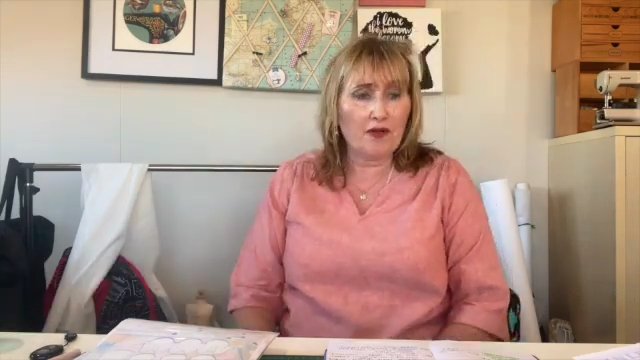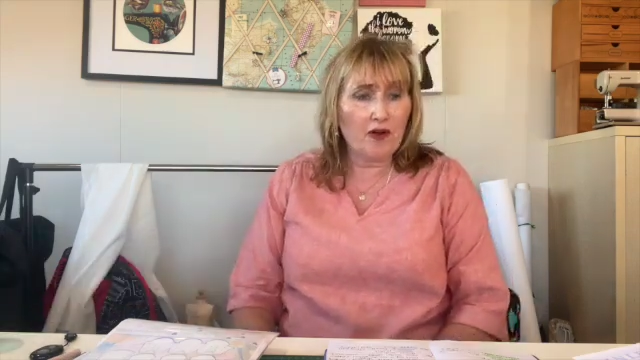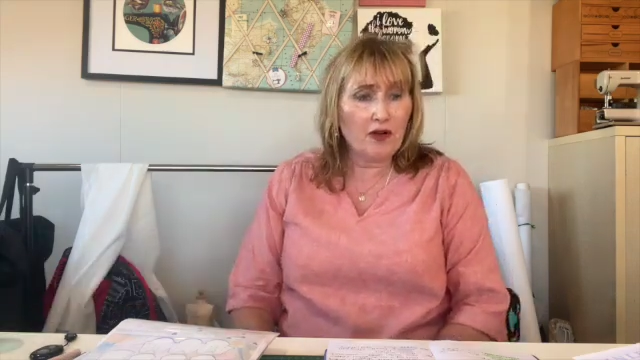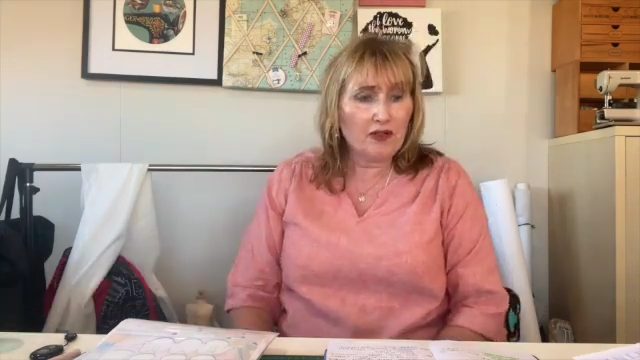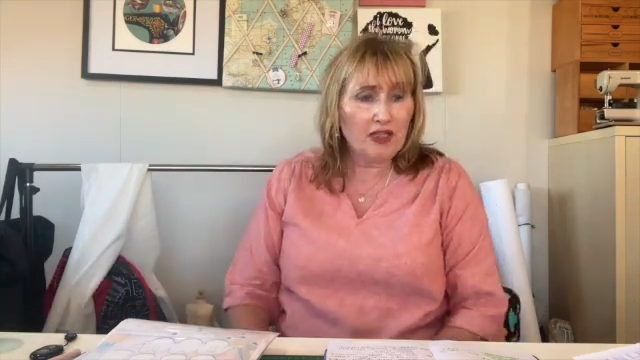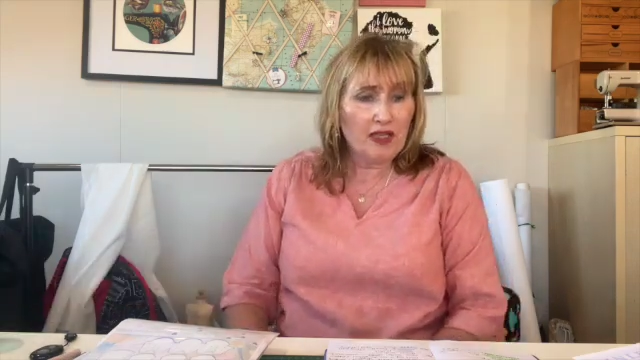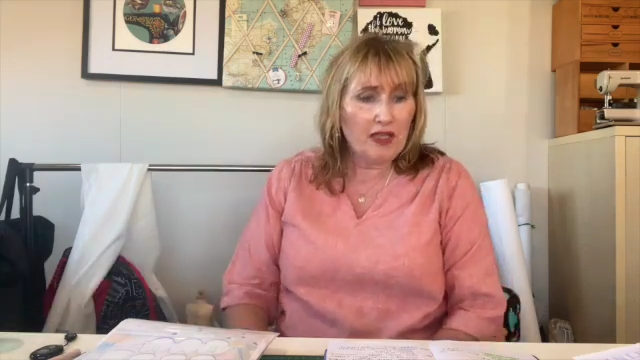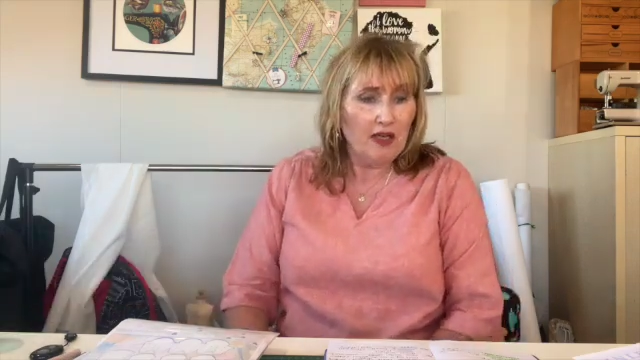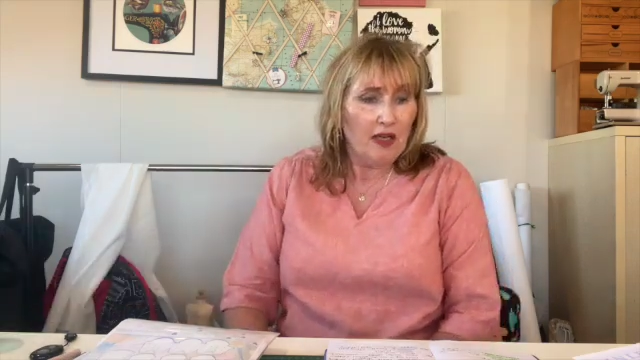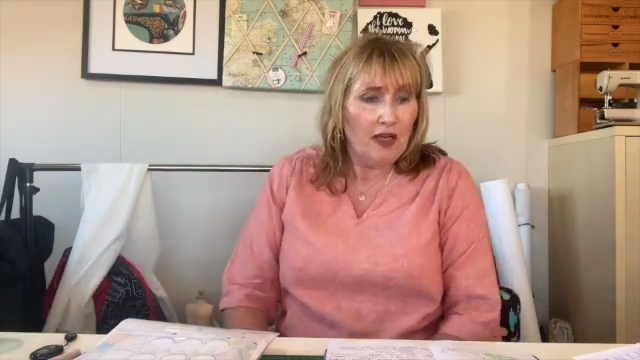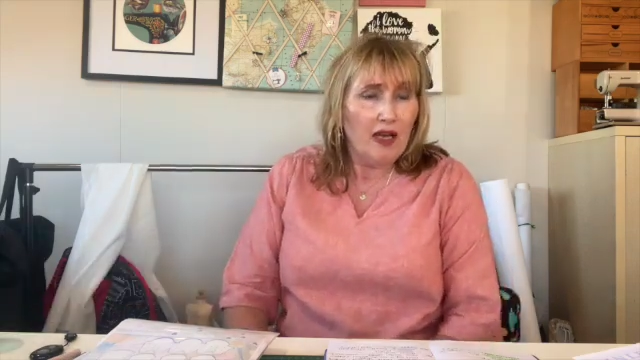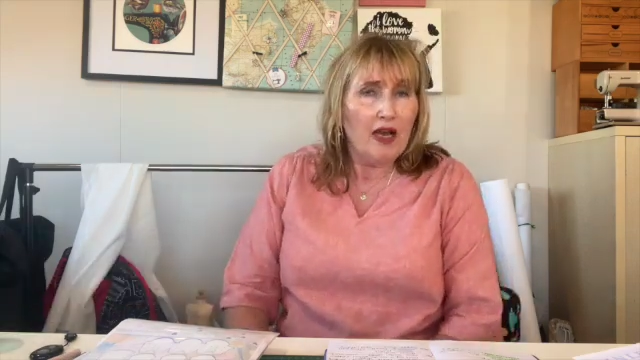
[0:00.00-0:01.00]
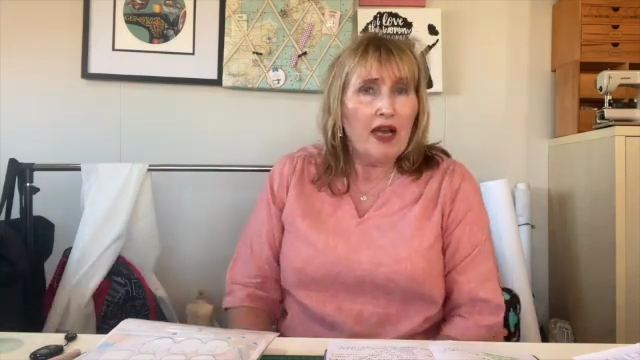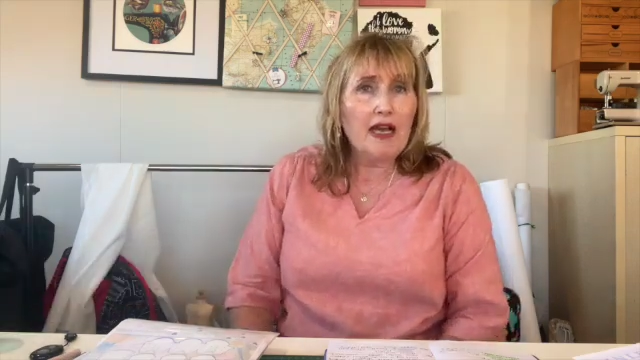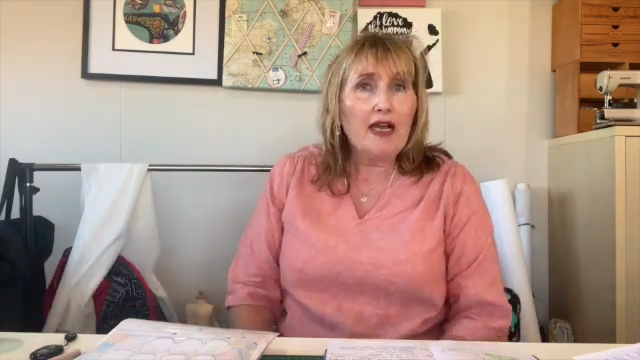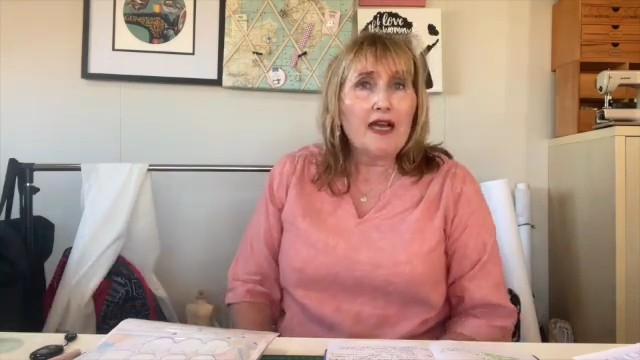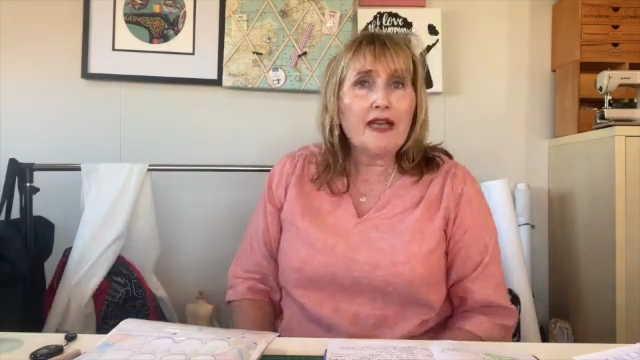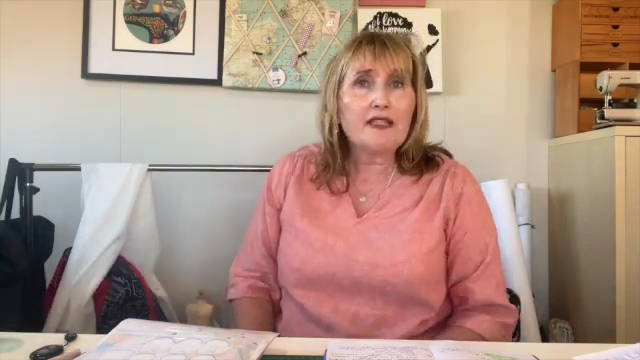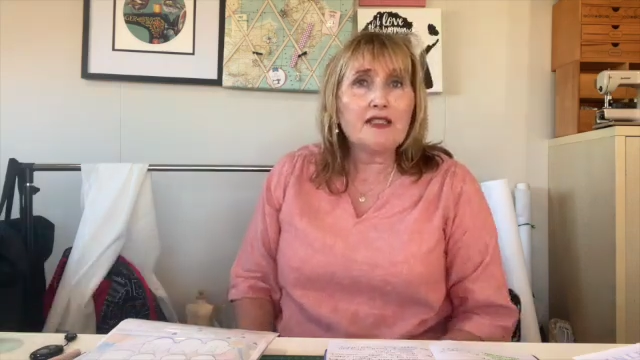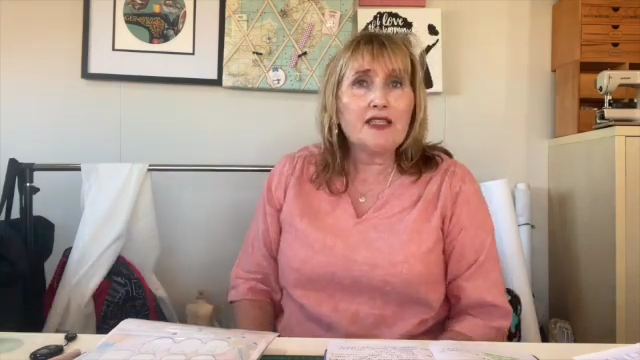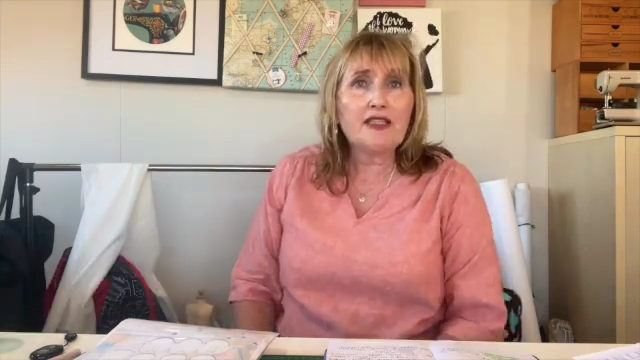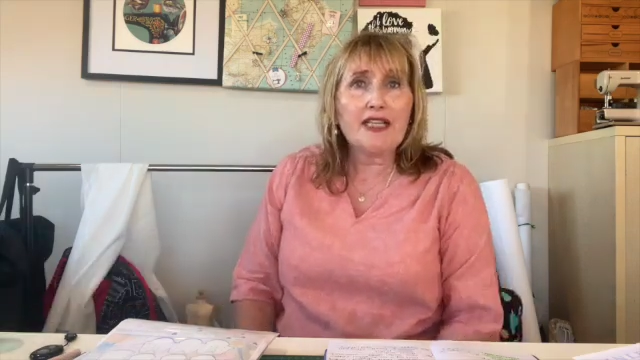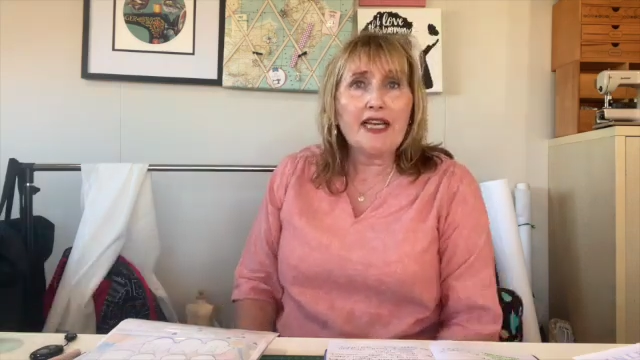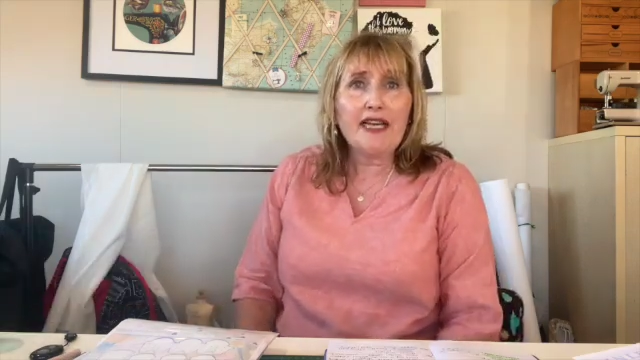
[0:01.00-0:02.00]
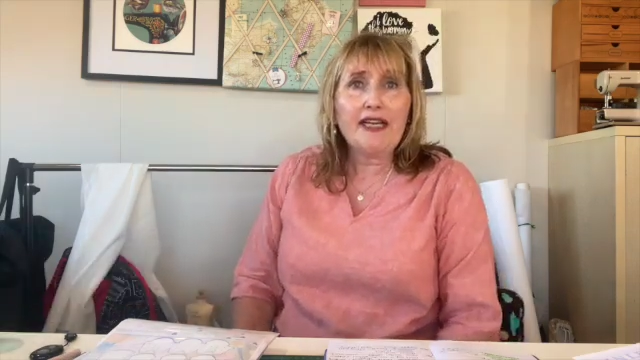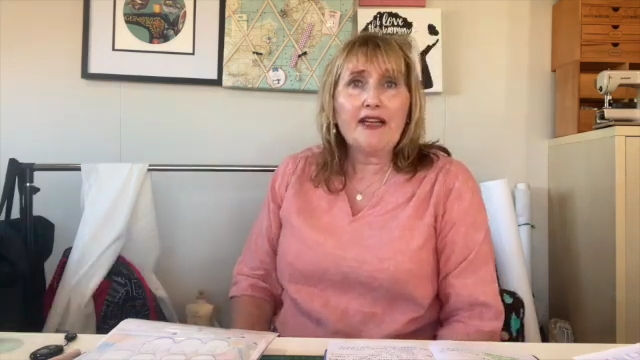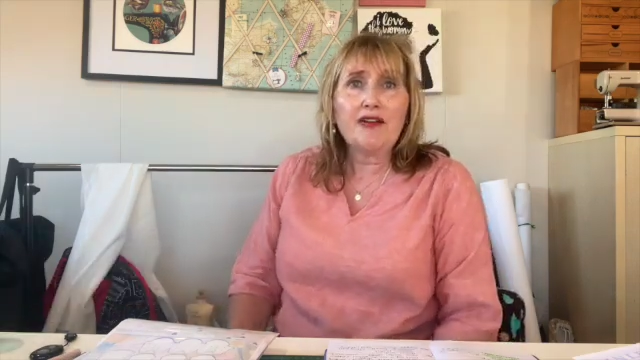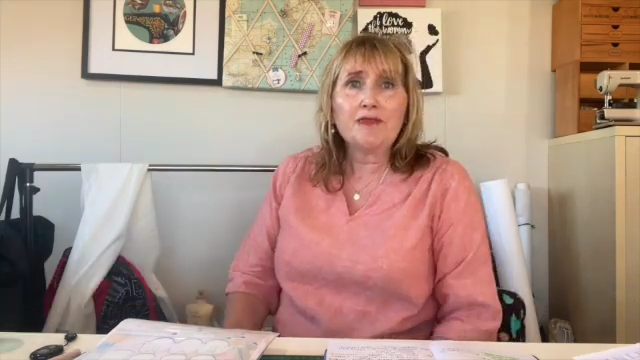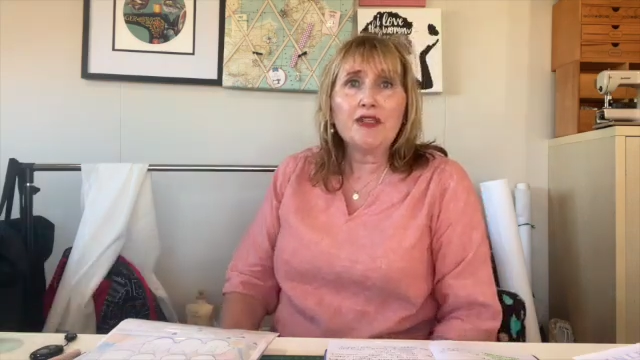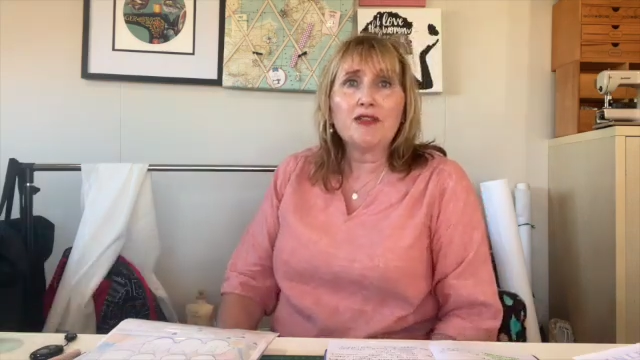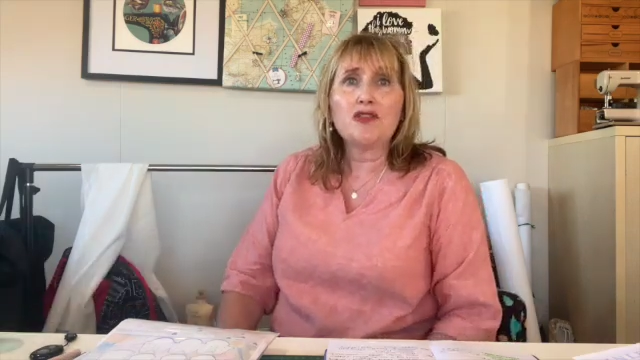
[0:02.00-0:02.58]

hot. Today I'm going